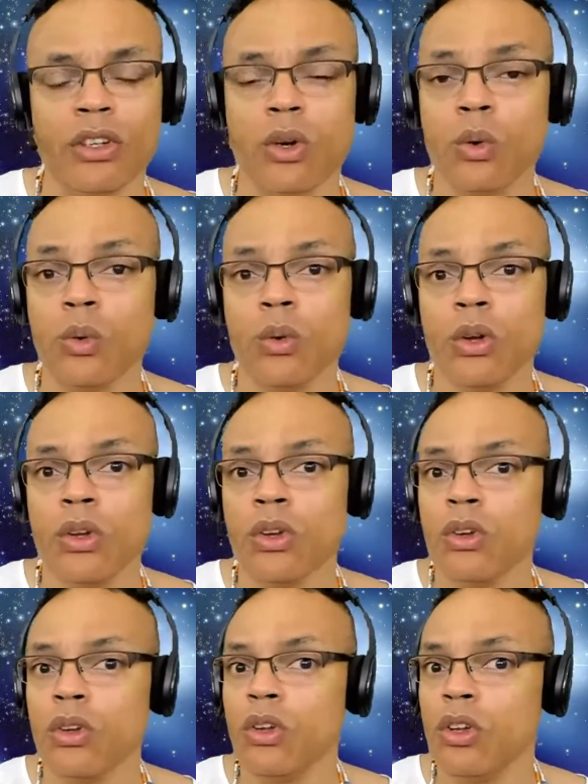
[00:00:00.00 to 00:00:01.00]
No,
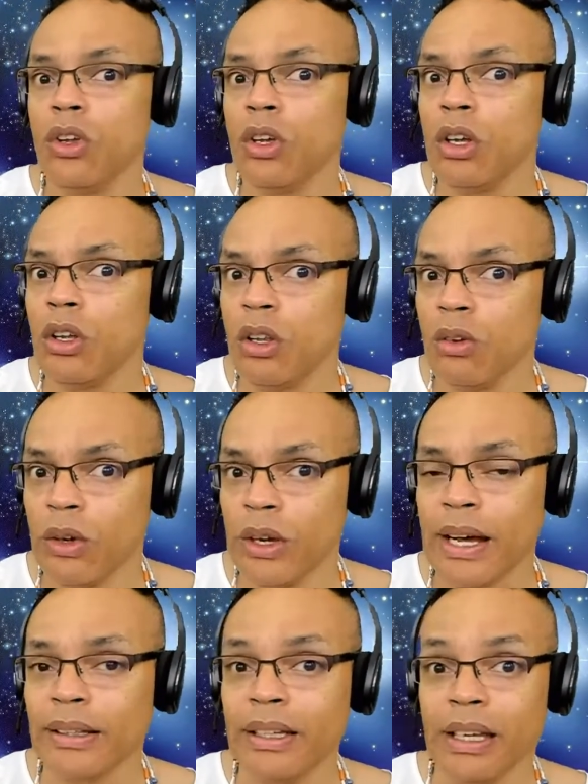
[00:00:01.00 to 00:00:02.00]

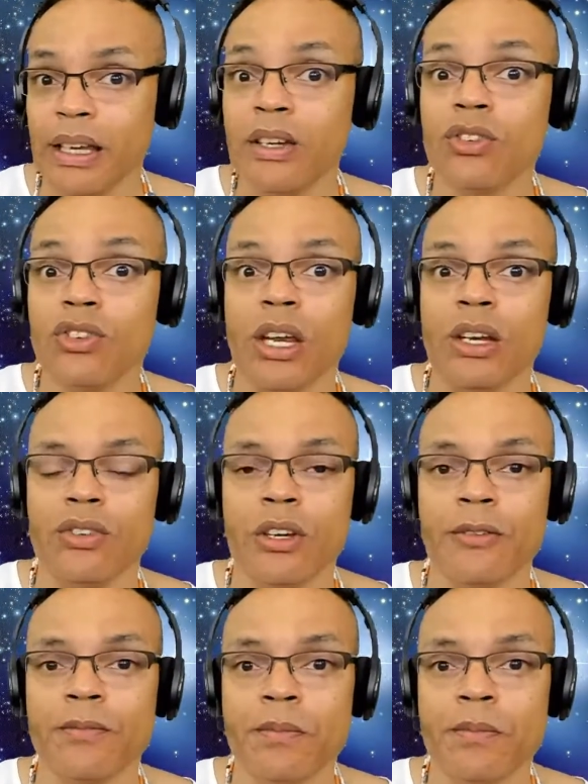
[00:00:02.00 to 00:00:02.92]
reality is changing.